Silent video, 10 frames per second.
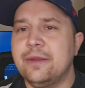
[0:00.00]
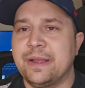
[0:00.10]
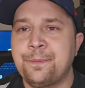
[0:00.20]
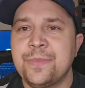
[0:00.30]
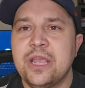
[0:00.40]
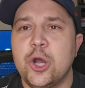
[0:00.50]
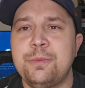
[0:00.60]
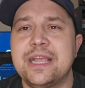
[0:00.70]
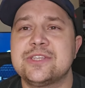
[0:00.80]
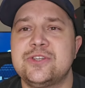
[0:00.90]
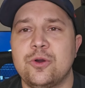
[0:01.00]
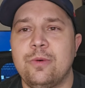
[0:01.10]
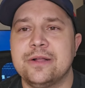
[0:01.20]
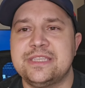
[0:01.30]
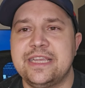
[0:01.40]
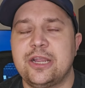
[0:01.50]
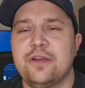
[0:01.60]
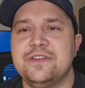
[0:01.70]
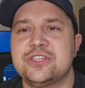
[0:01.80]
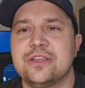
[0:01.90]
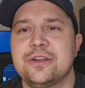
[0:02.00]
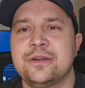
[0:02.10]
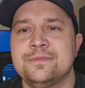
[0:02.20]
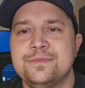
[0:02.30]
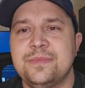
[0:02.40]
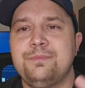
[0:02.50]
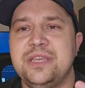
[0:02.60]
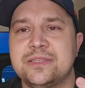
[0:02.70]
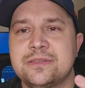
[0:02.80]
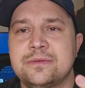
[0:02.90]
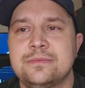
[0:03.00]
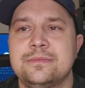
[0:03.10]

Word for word: Anyway, I hope you guys are doing well. Take care of each other. Peace.